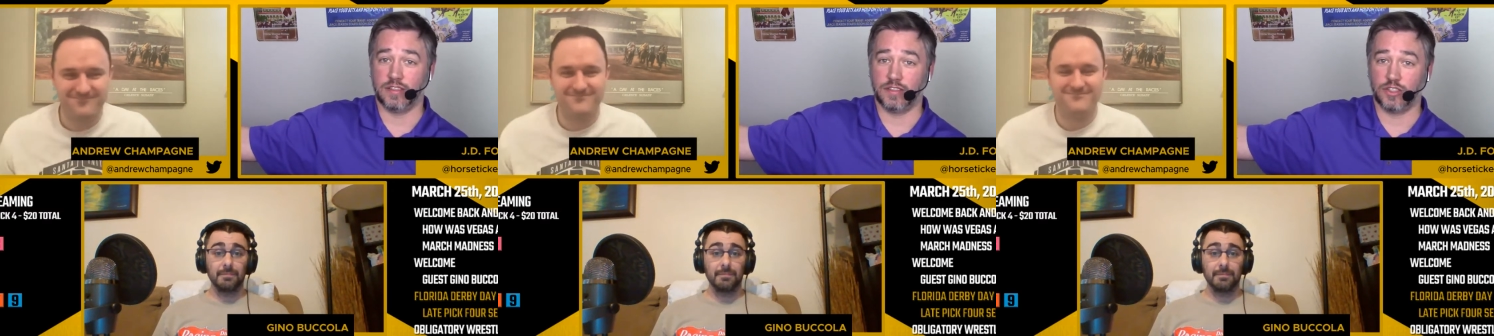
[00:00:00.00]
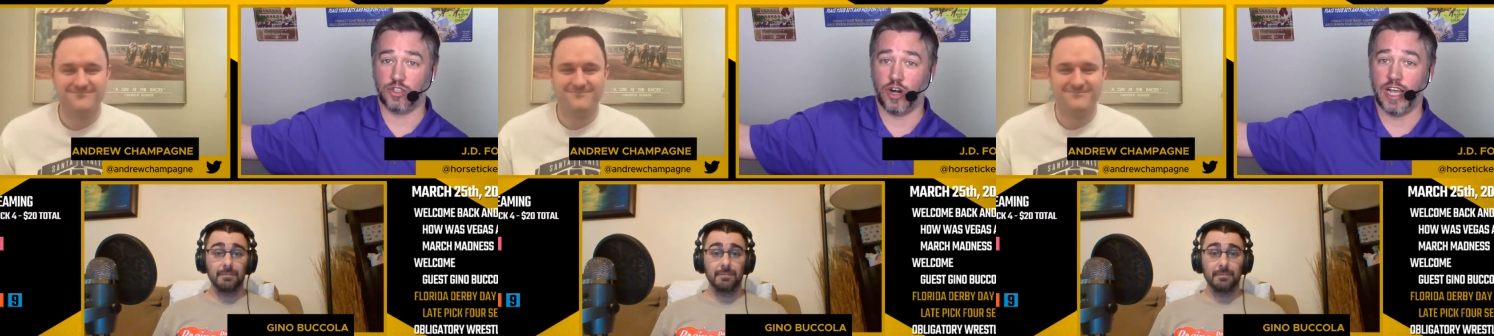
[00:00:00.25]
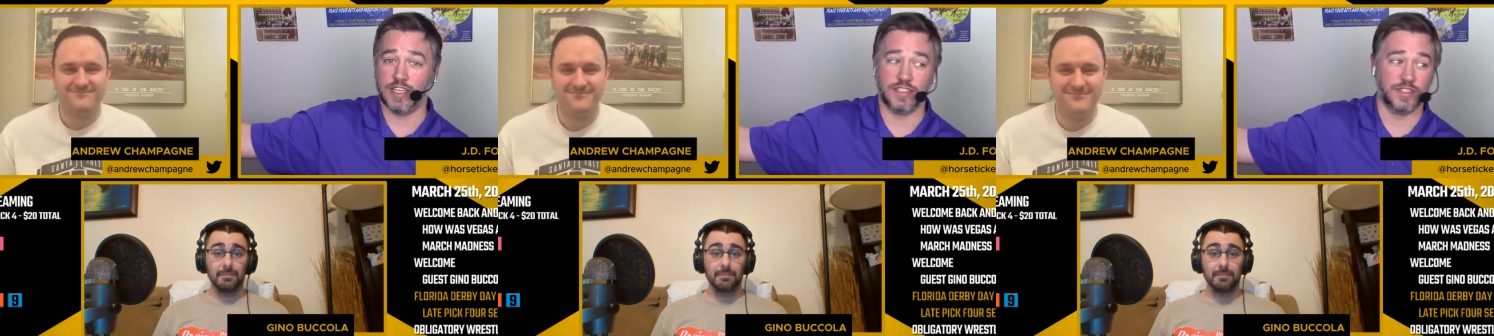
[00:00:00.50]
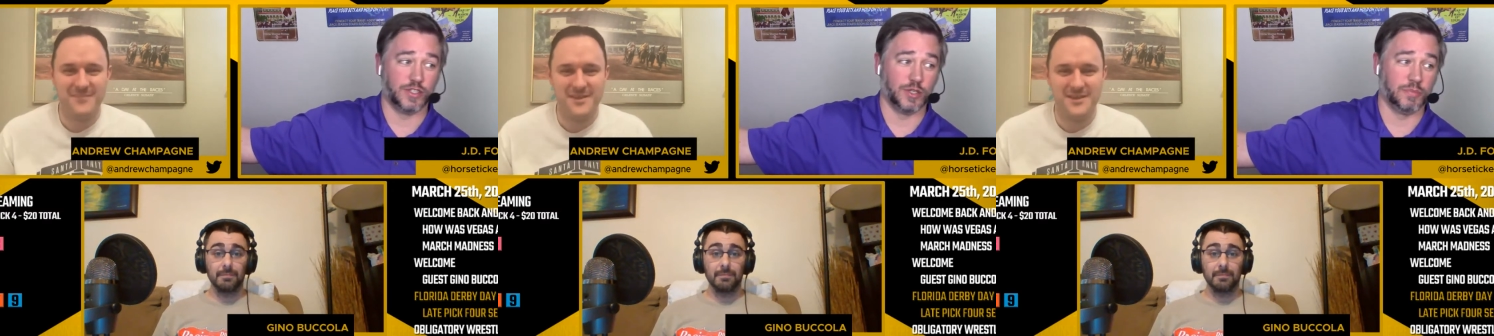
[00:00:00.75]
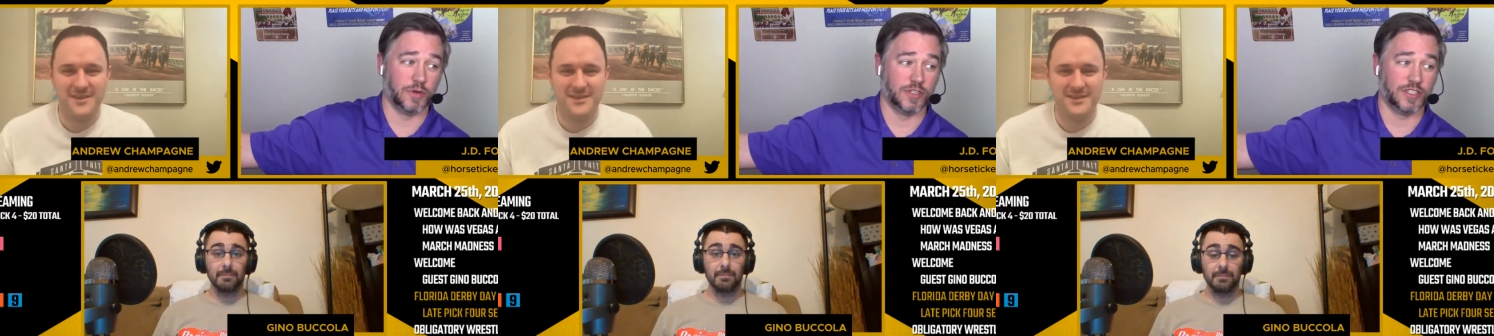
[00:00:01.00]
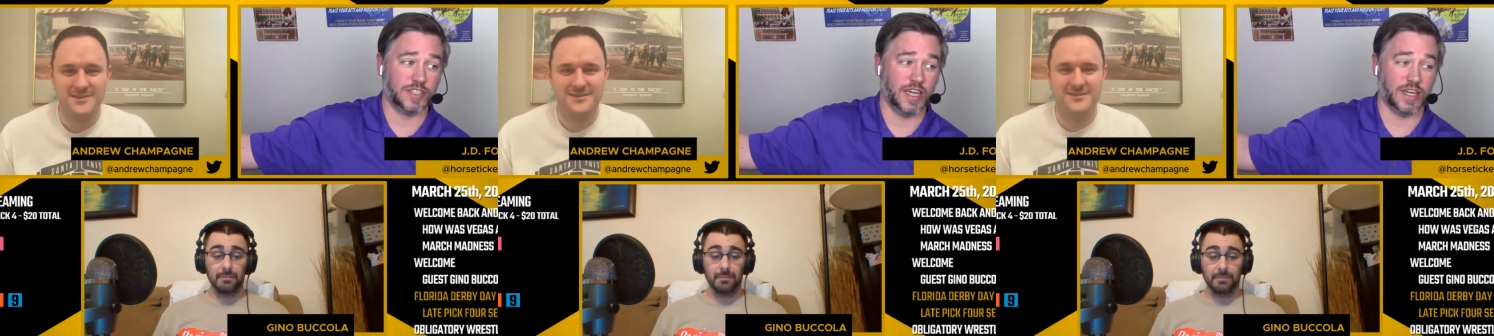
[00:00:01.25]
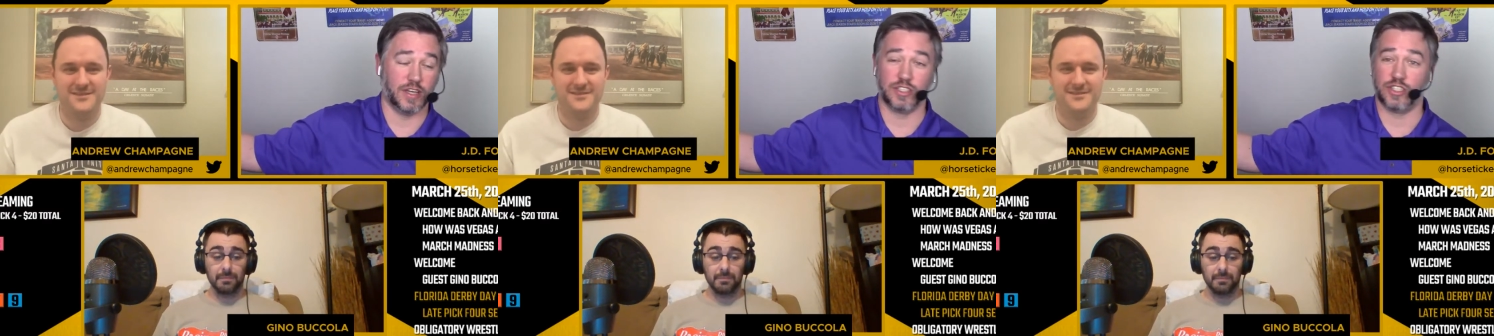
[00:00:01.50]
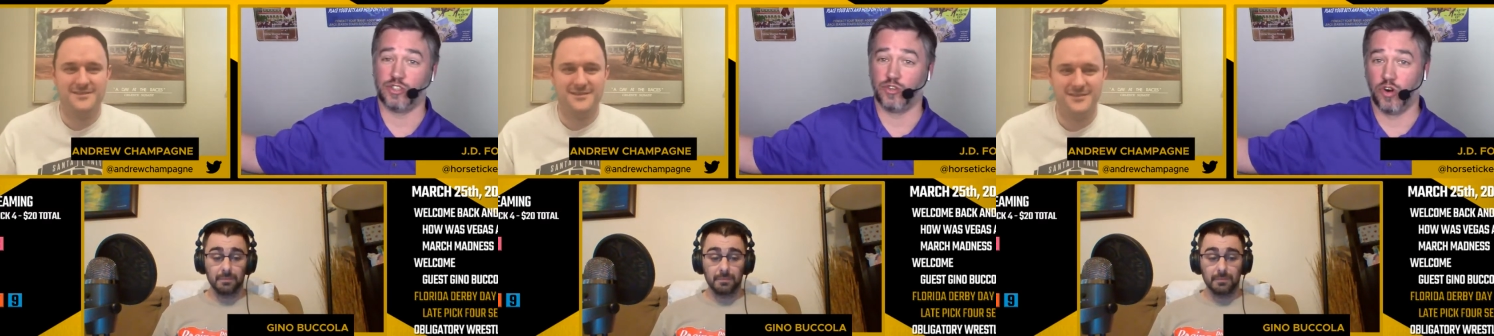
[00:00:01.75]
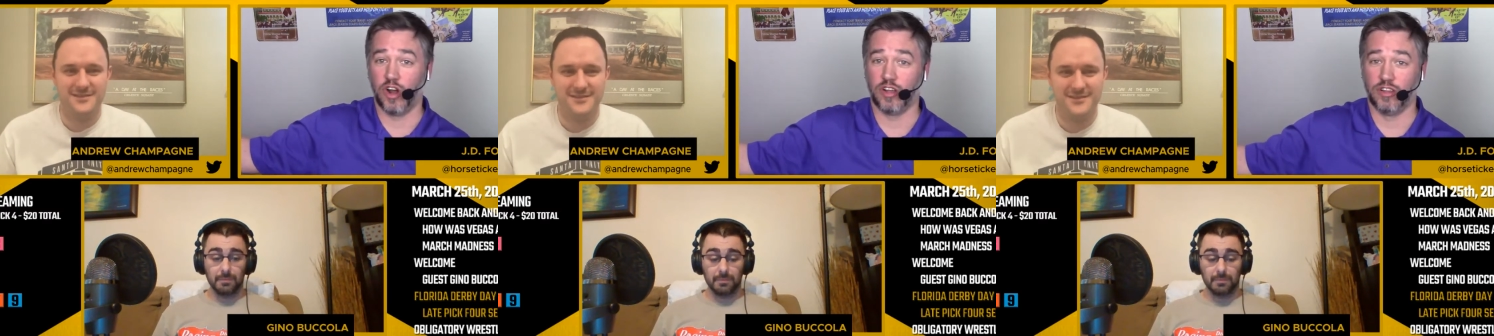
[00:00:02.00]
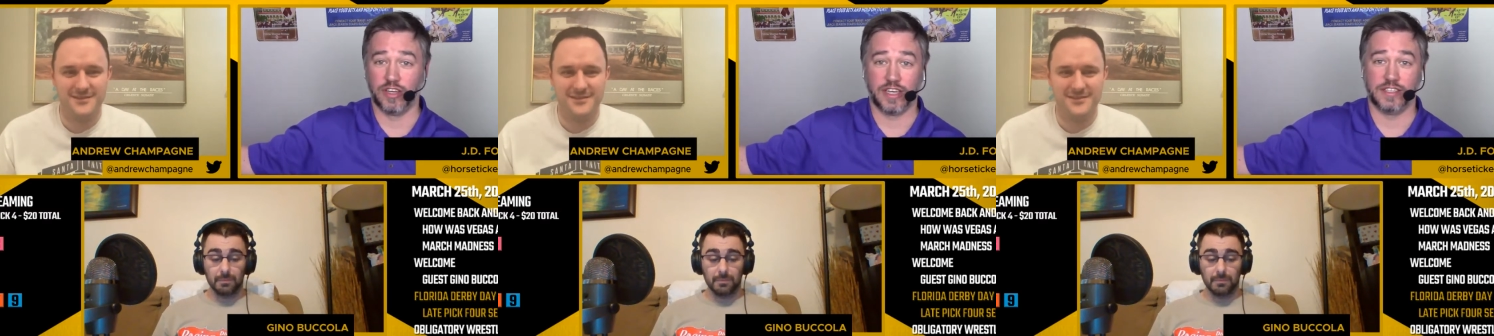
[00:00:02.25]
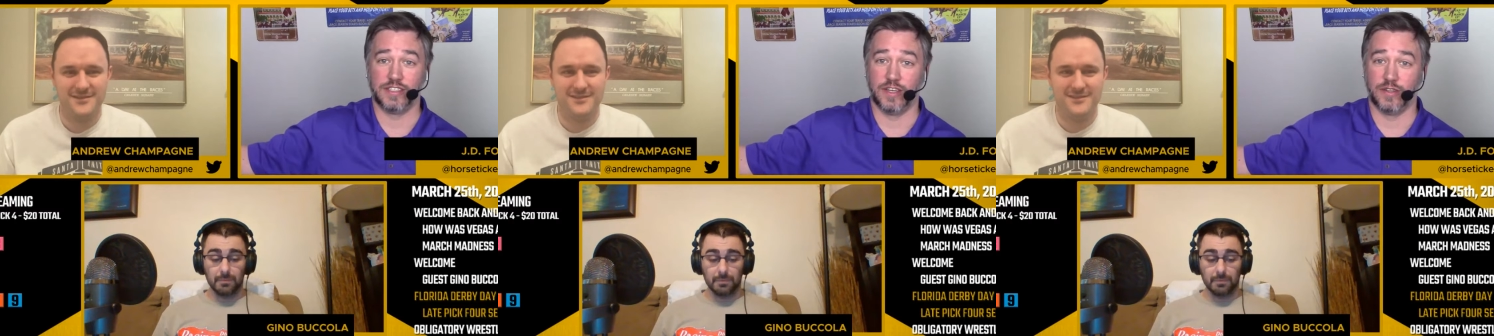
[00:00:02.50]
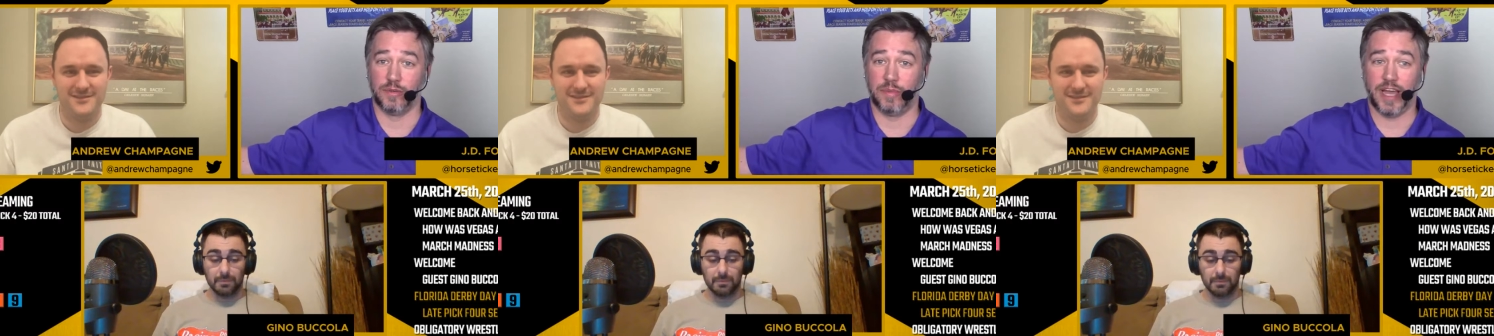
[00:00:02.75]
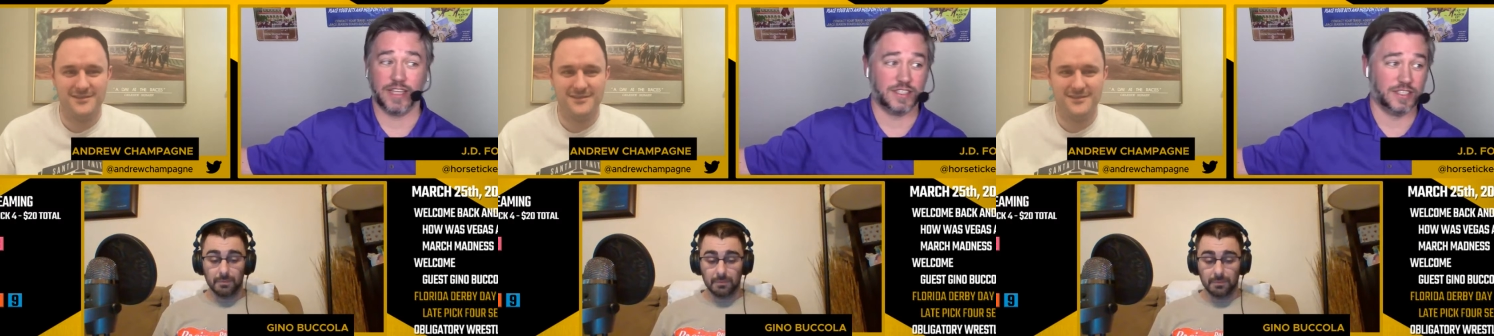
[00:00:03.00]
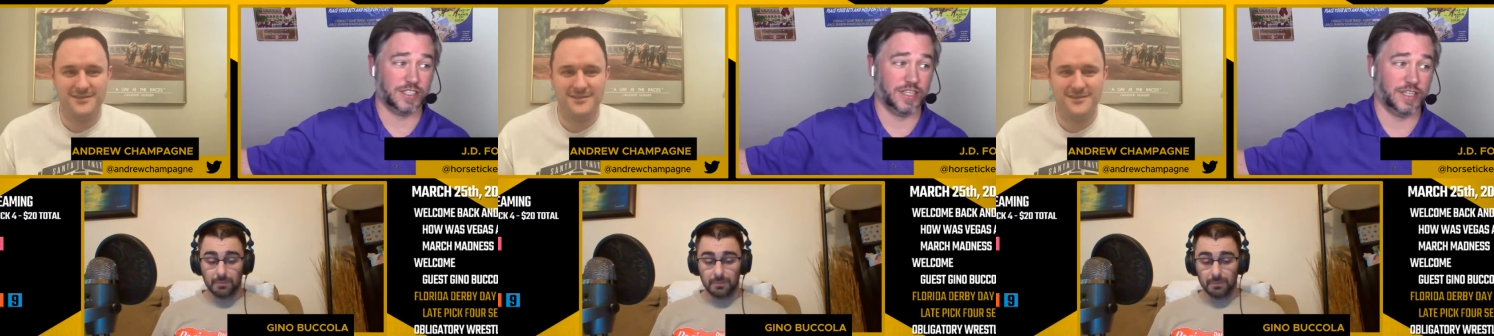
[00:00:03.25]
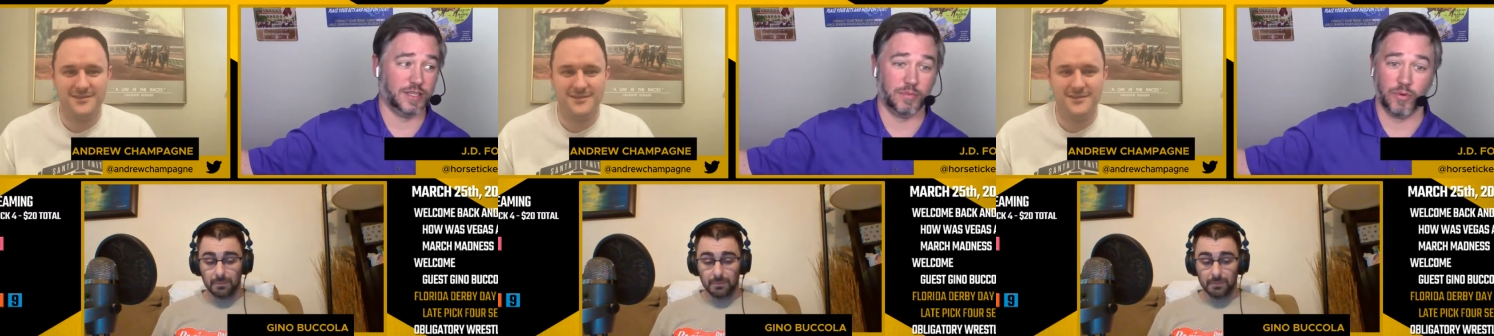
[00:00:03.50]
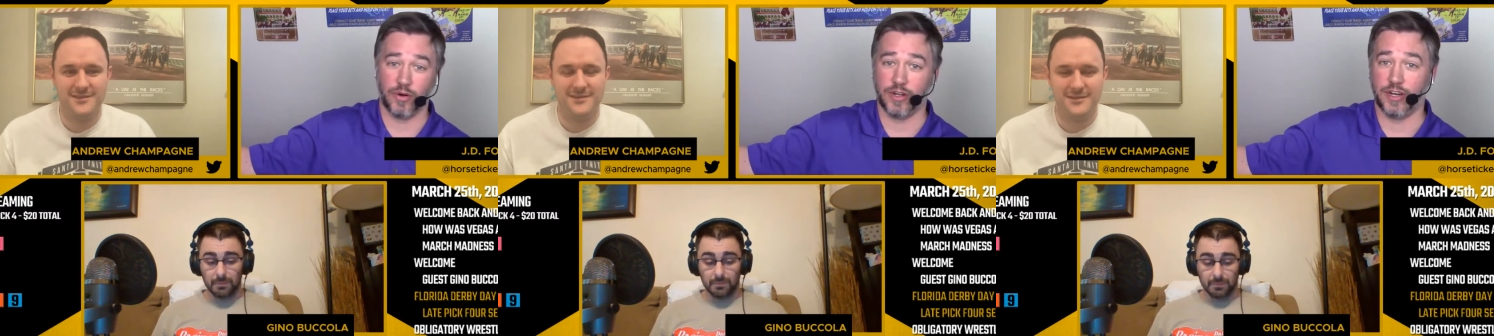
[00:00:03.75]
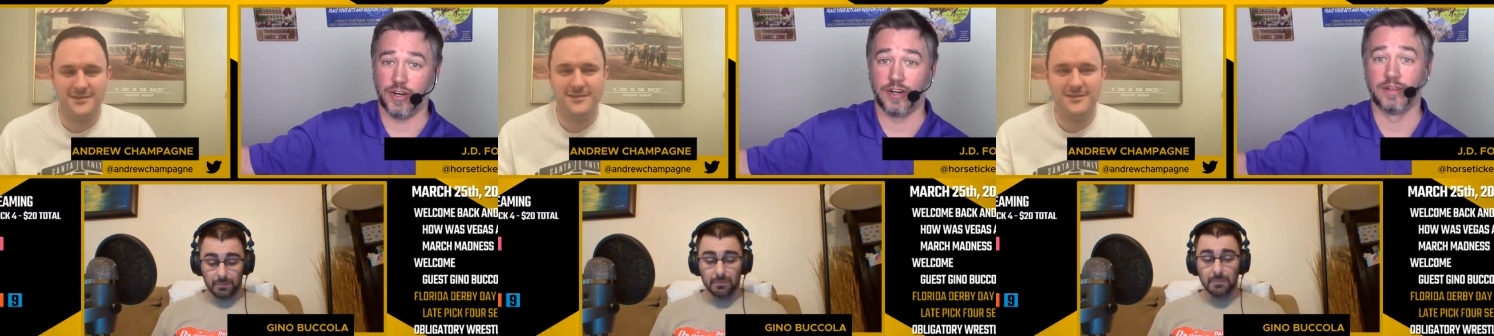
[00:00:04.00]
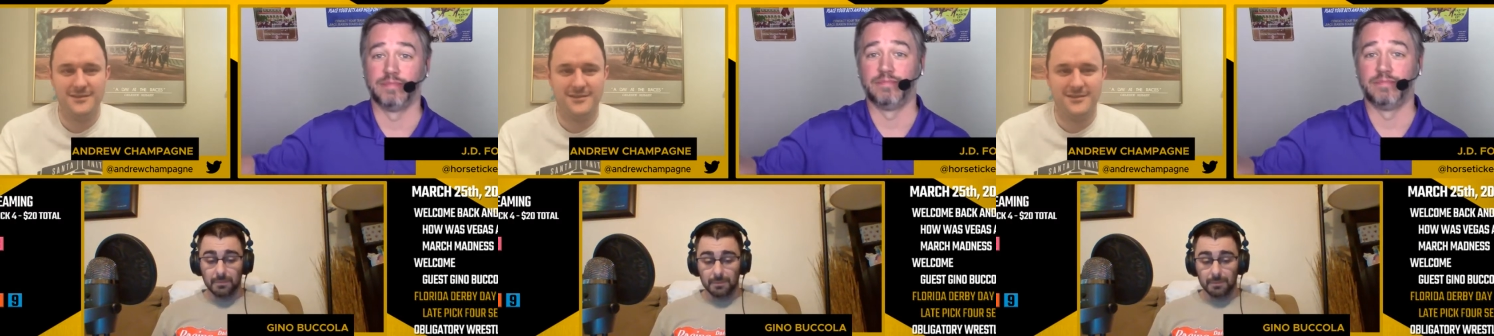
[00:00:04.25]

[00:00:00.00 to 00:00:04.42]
Speaker 1: tries and supers, take a strong look at Southern Passage to hit the board here